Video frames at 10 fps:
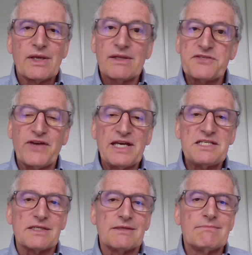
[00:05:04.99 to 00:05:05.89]
Let's
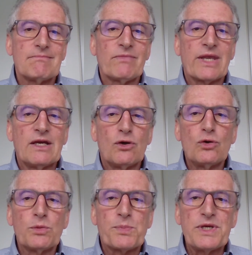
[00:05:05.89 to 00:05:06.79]
face it,
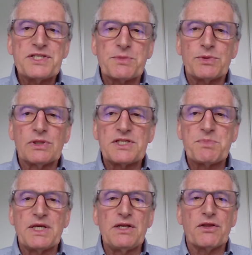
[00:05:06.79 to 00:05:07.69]
all principle has
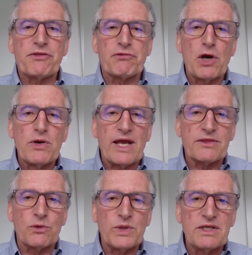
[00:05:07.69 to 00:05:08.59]
been thrown out
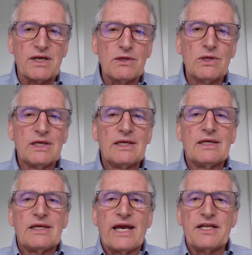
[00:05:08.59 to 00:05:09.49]
the window
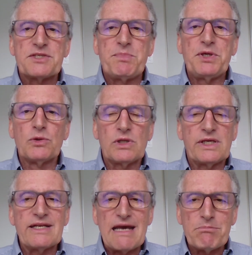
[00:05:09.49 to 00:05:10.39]
and it's purely
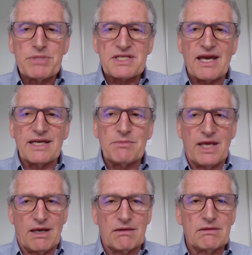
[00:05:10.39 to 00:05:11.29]
a numbers game
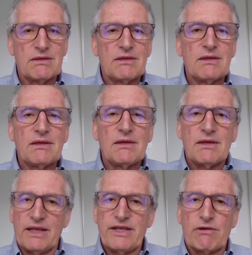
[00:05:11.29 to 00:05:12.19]
now.
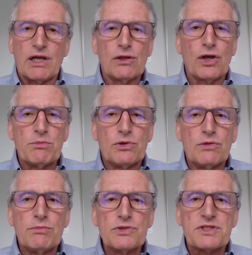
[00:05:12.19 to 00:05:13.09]
And there are a lot more
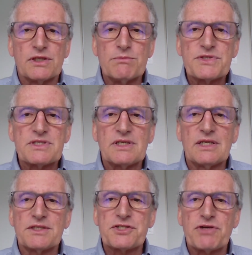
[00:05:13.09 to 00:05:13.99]
Muslims
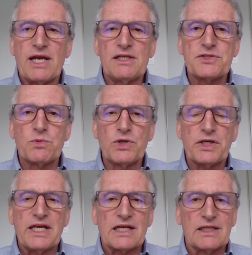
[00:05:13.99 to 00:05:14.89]
in Australia's
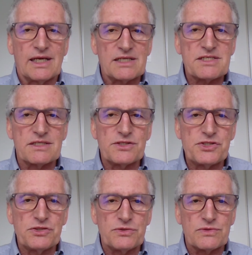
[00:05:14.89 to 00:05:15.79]
working class than
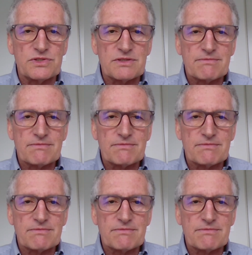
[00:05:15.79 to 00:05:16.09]
Jews.